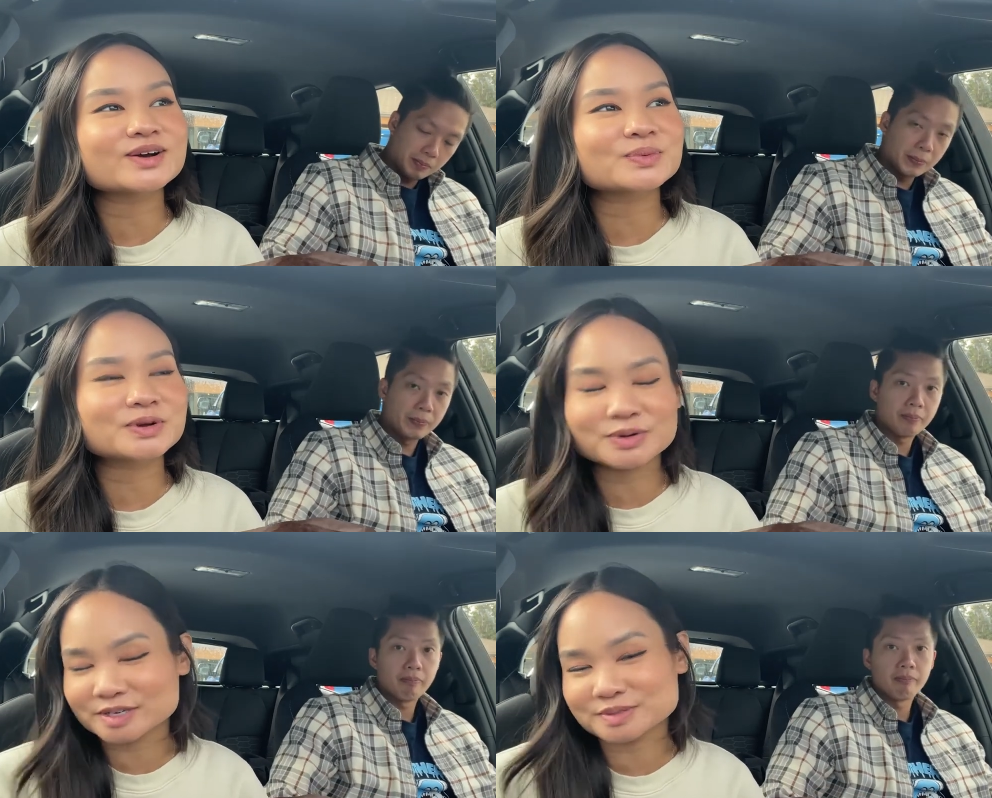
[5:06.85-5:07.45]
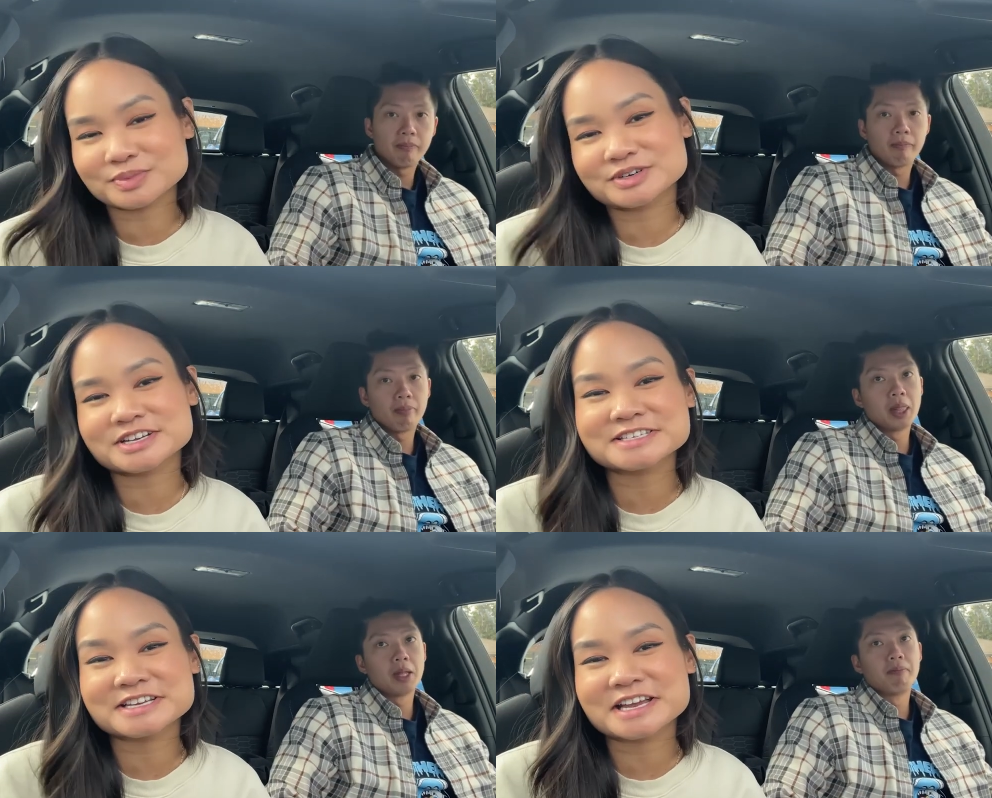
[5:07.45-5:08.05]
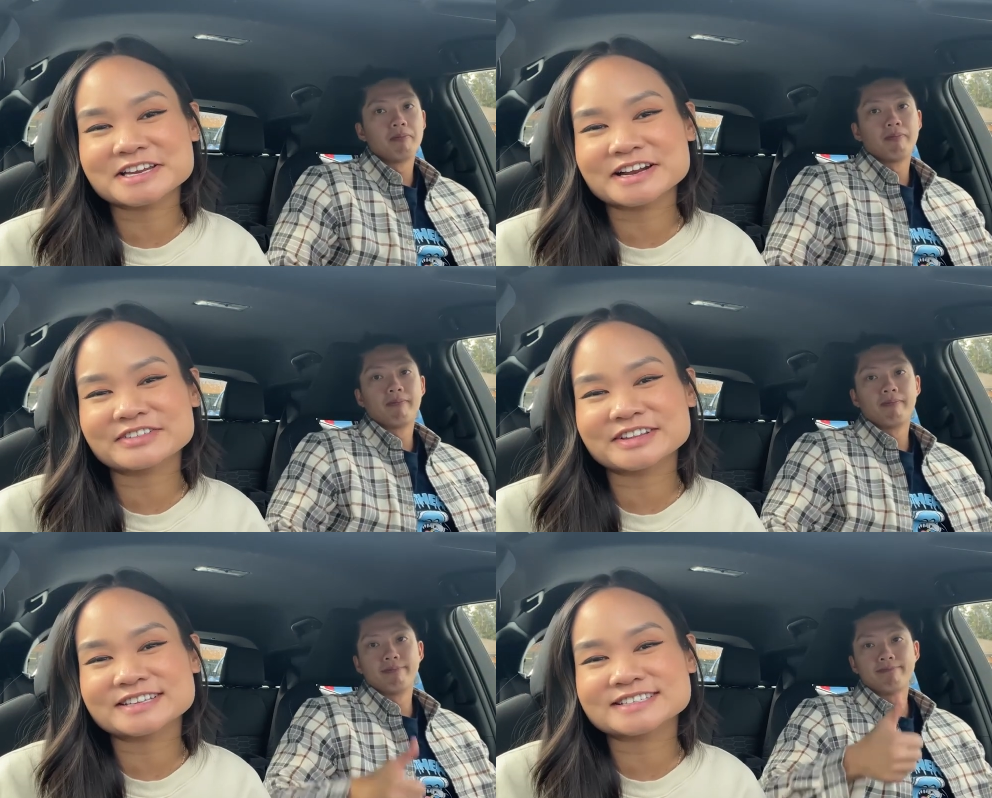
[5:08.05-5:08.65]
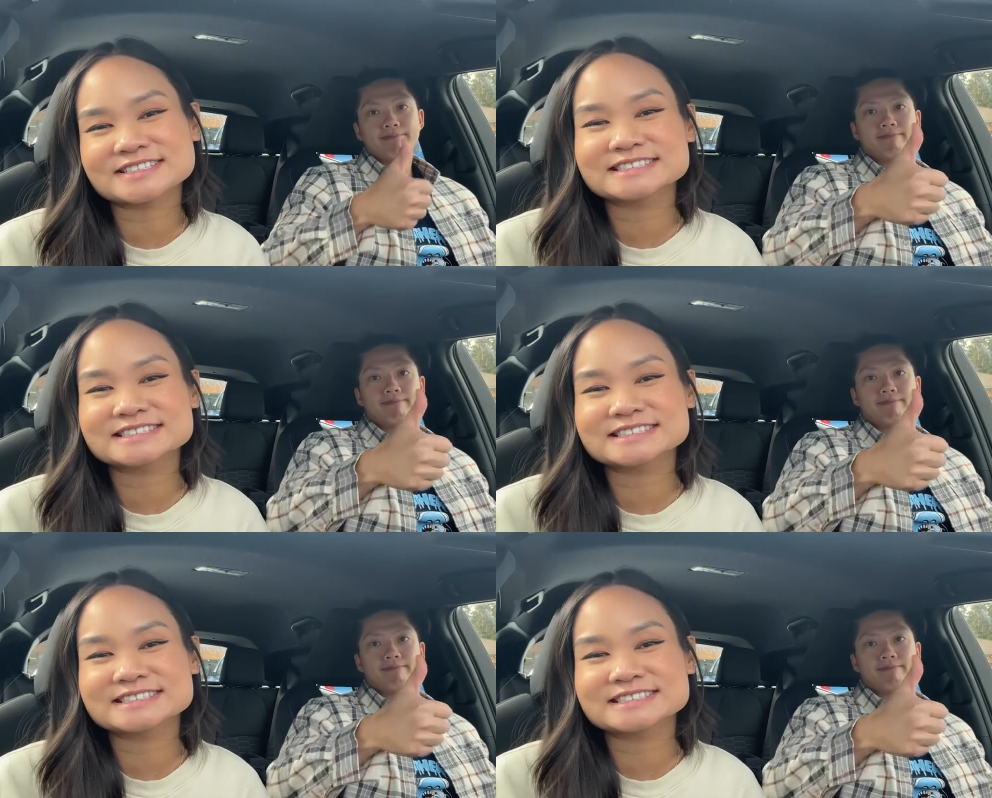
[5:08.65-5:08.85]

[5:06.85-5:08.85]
Speaker 1: we'll go explore Johnston Canyon after this.